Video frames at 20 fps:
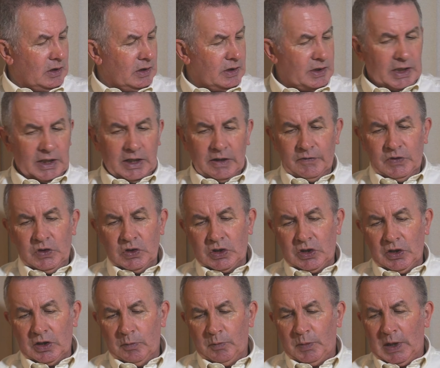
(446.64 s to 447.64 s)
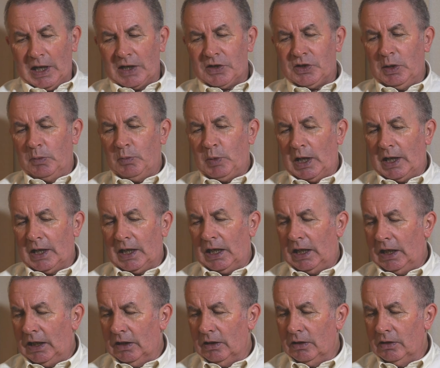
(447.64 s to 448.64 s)
then I've just got a battery pack
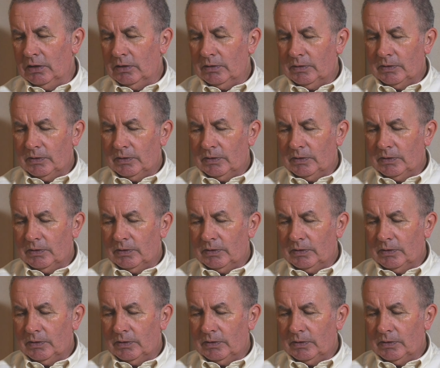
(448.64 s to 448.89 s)
here.